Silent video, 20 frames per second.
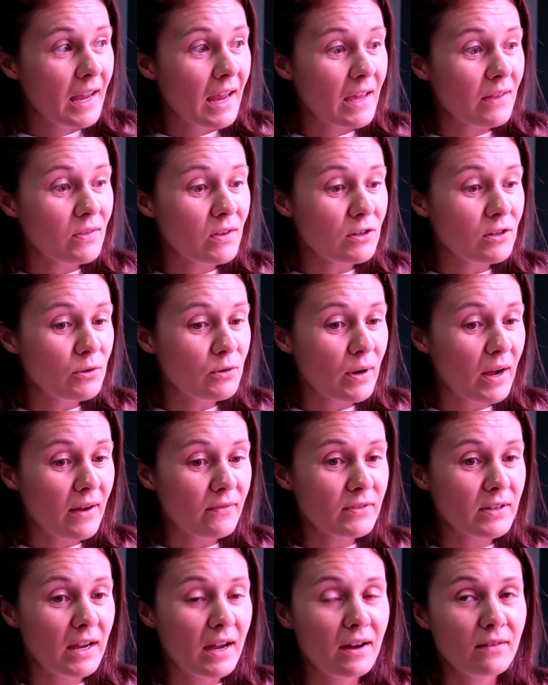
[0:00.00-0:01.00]
And then you
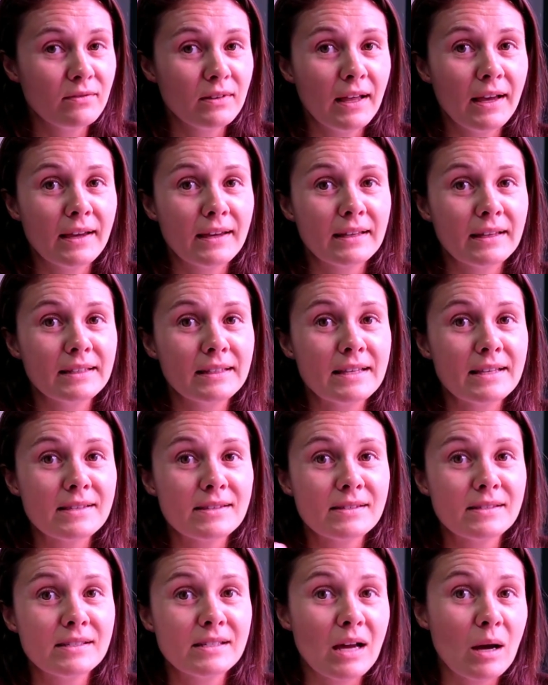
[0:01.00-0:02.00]
have to have like at
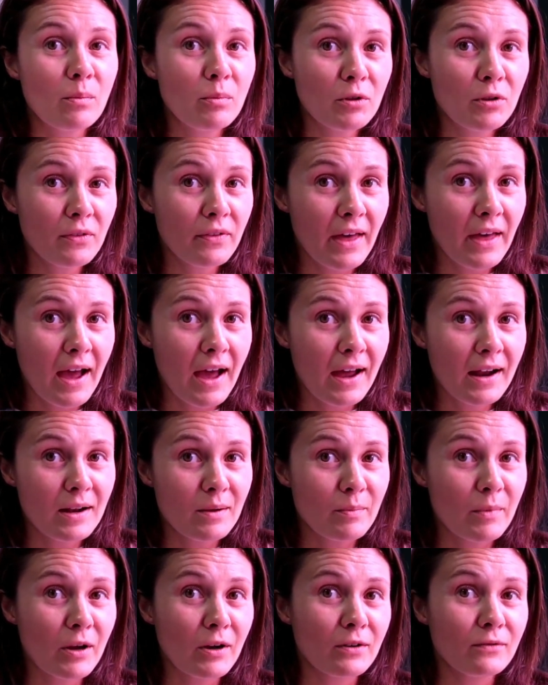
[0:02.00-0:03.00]
least double that
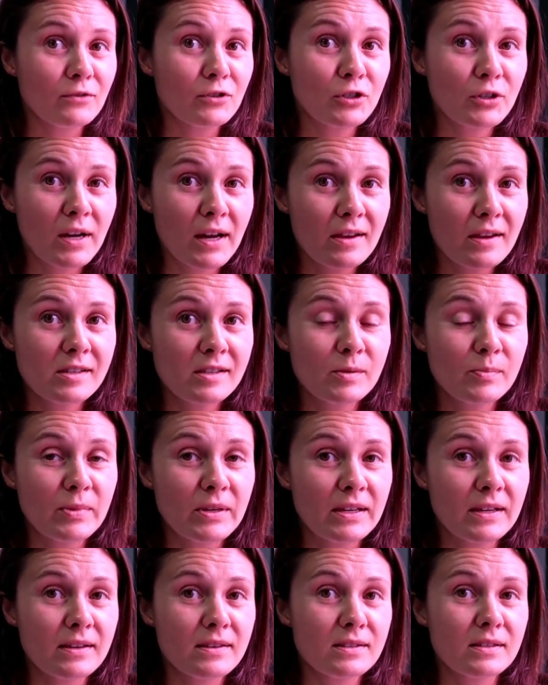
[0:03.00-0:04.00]
amount of trays,
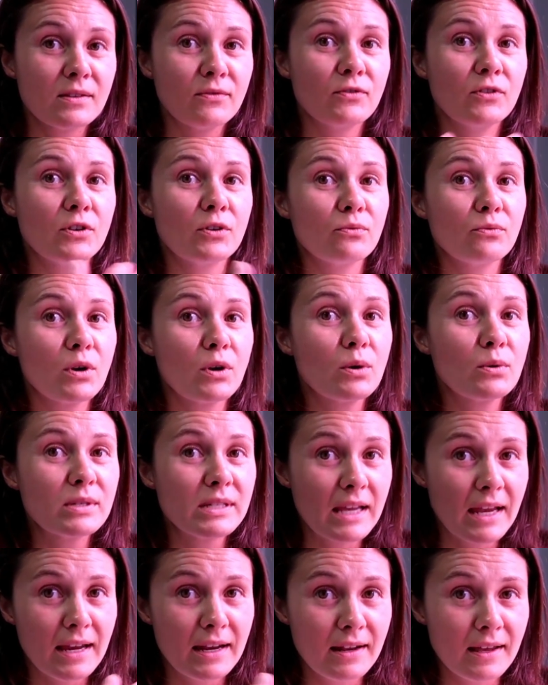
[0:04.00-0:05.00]
because if you're
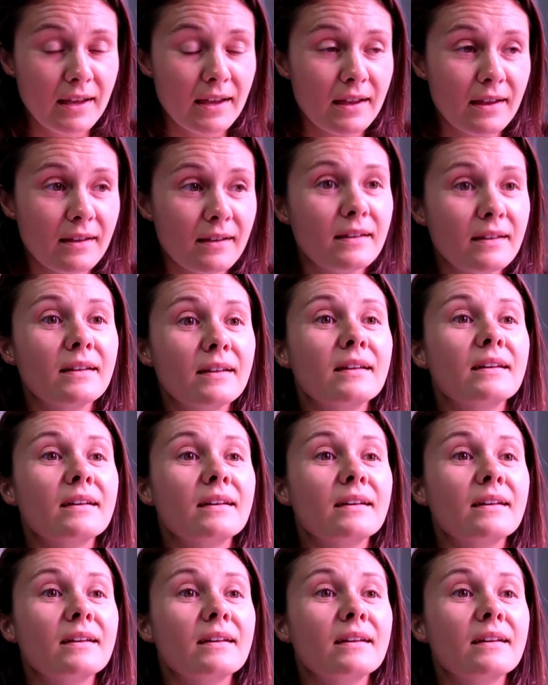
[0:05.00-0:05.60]
rotating